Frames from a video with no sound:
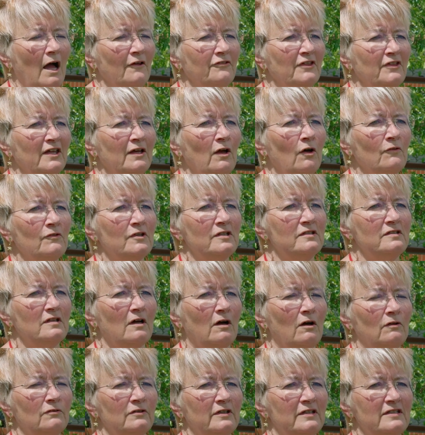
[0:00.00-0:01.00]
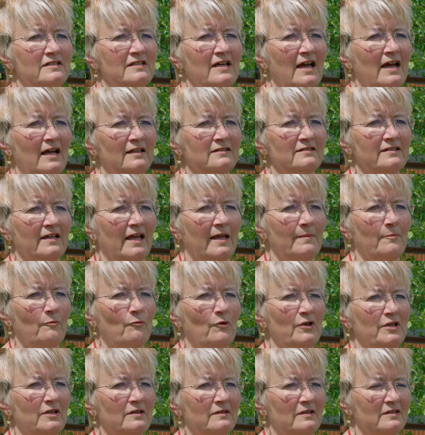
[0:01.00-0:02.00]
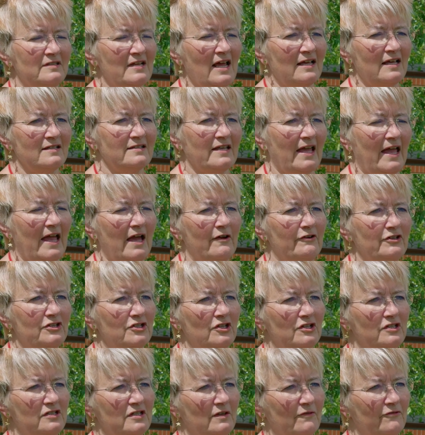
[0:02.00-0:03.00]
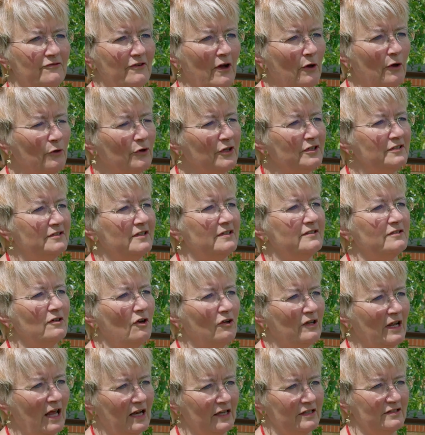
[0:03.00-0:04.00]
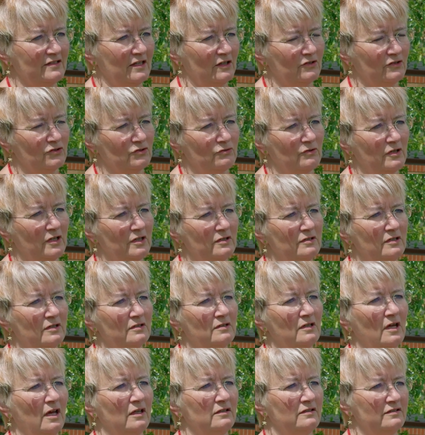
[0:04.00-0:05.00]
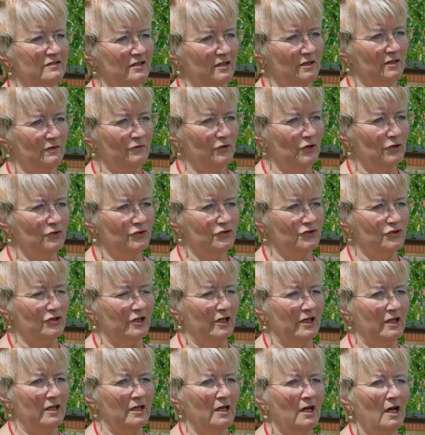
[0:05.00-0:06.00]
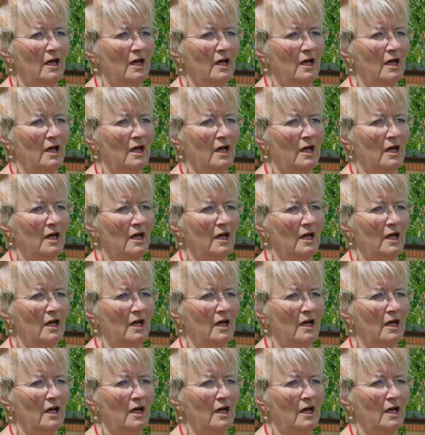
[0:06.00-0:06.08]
think on the townscape, the townscape heritage, it focuses on Alexander Road and Seaview Street,